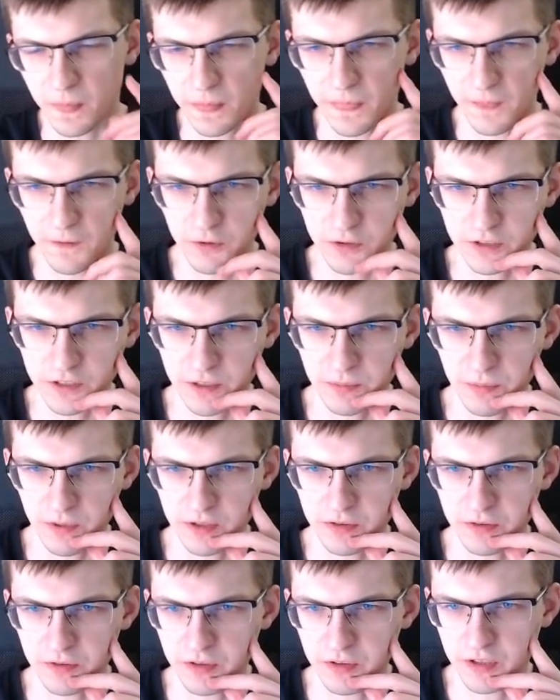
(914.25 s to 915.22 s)
What am I
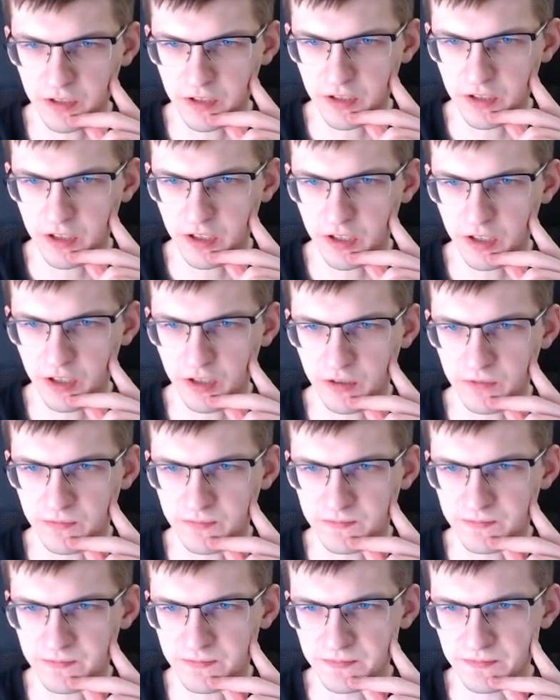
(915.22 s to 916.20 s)
doing here?
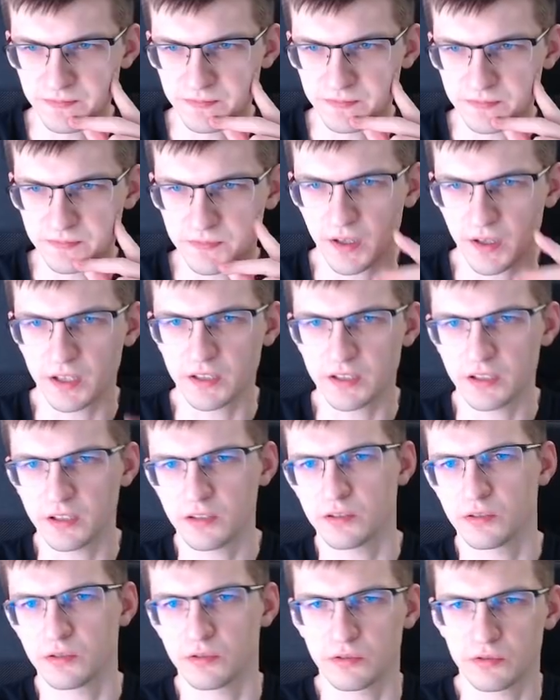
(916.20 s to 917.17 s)
I
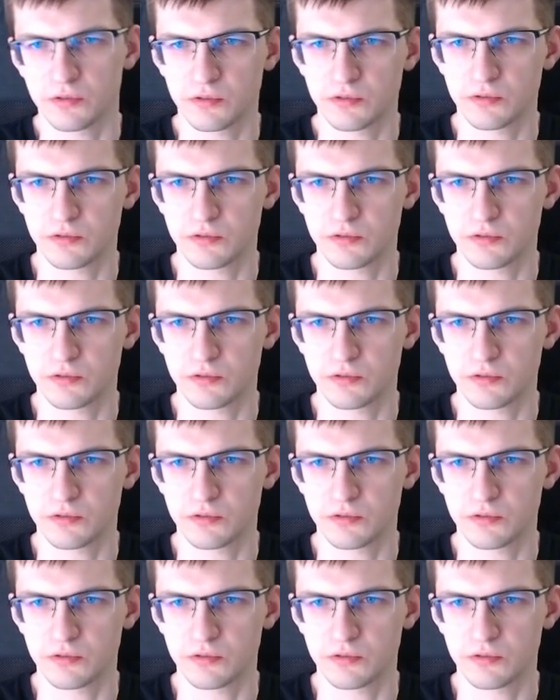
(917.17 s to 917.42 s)
need to